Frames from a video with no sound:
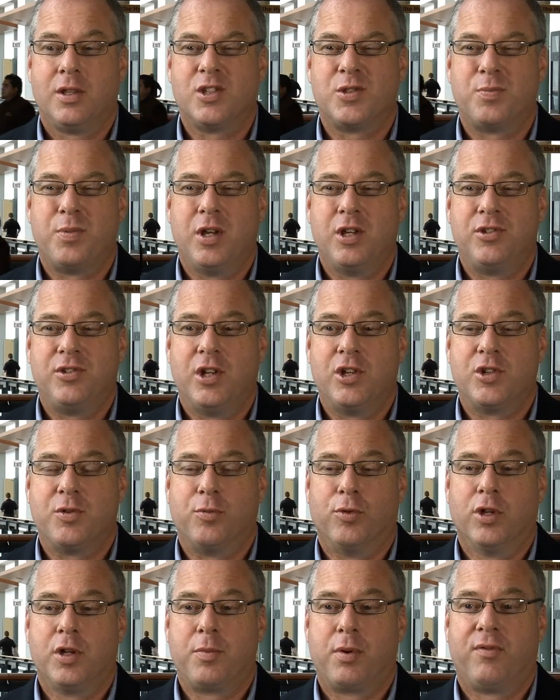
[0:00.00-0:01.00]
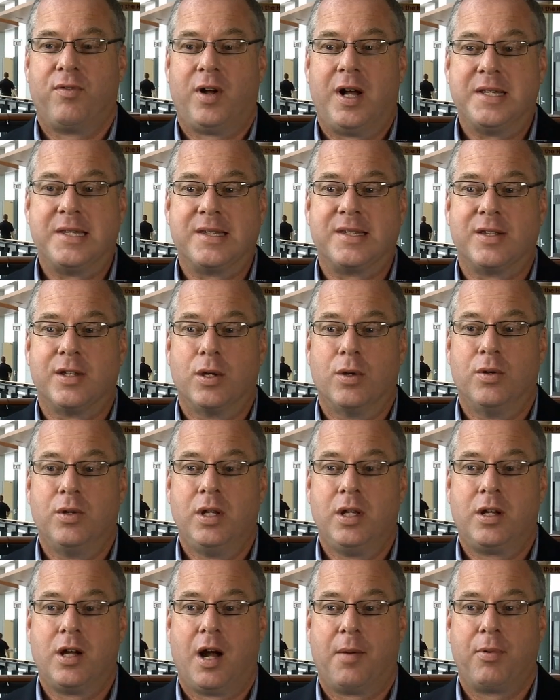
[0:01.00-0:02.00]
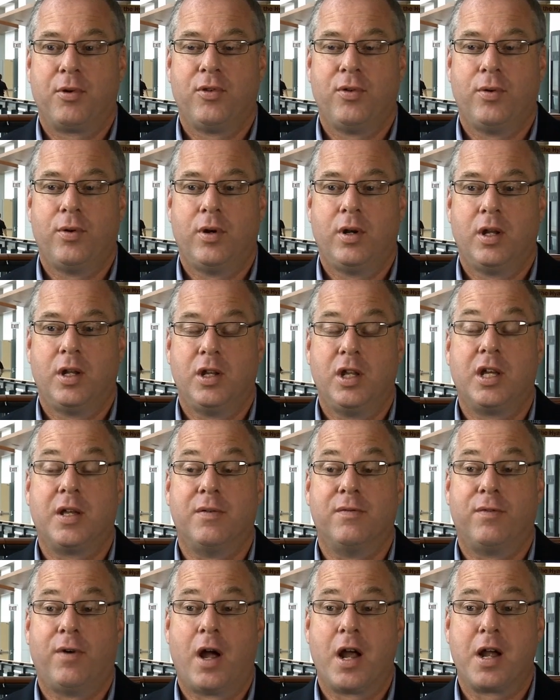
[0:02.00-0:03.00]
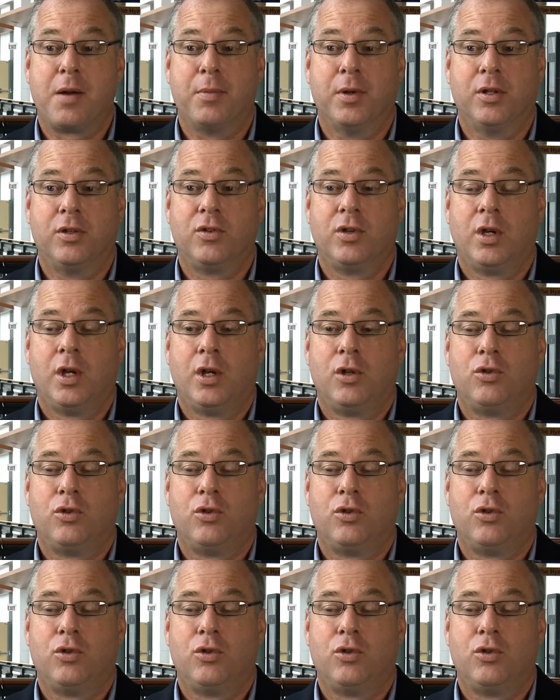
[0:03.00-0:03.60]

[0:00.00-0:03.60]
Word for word: The space station really provides us a unique opportunity, a unique environment